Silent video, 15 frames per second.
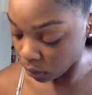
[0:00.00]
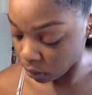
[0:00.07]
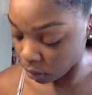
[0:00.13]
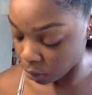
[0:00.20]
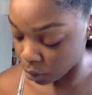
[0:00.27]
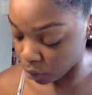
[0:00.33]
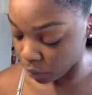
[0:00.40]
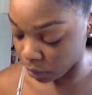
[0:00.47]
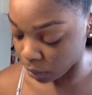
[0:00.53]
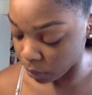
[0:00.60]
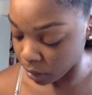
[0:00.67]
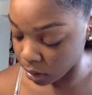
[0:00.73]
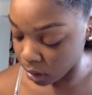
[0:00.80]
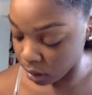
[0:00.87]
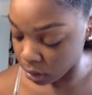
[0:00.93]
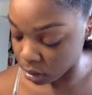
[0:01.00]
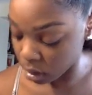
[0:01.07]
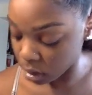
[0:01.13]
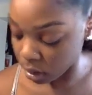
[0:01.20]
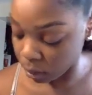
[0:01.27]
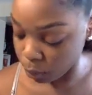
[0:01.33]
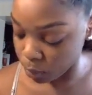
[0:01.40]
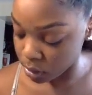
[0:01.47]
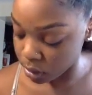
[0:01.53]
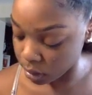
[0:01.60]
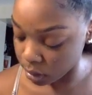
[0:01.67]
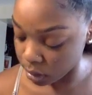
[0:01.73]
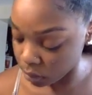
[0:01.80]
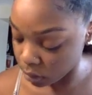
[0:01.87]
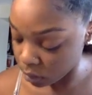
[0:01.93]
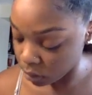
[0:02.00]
I'm just writing mine down. Sorry, give me one second.